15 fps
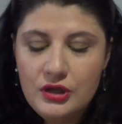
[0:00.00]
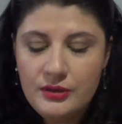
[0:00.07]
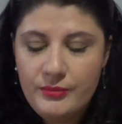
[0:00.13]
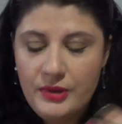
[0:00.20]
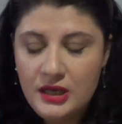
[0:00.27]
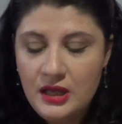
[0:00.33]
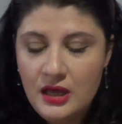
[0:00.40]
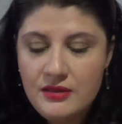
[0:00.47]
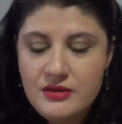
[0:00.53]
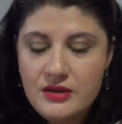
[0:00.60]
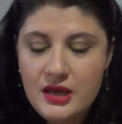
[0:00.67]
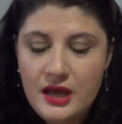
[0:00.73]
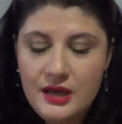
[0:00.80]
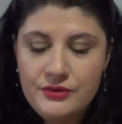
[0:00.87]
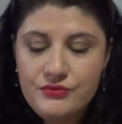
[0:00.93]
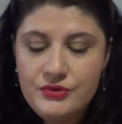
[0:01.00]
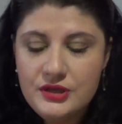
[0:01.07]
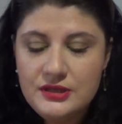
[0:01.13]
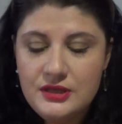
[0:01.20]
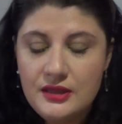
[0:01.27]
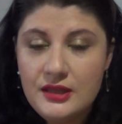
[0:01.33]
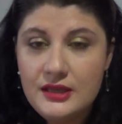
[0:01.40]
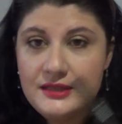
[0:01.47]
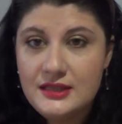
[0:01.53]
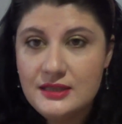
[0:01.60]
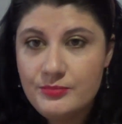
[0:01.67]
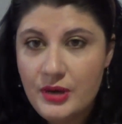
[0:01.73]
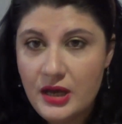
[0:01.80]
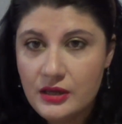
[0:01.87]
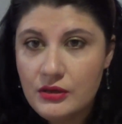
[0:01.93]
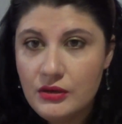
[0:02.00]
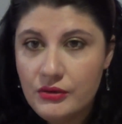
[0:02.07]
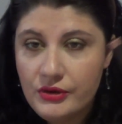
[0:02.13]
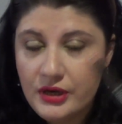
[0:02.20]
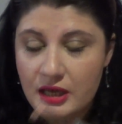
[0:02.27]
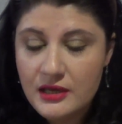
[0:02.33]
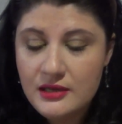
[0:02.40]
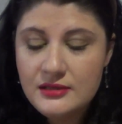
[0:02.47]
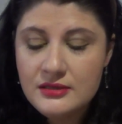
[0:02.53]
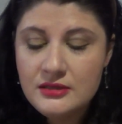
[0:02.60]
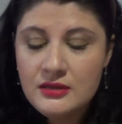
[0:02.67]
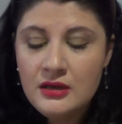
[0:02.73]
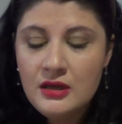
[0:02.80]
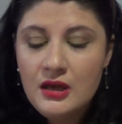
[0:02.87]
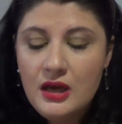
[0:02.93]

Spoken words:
in many other countries, and this is by Korres,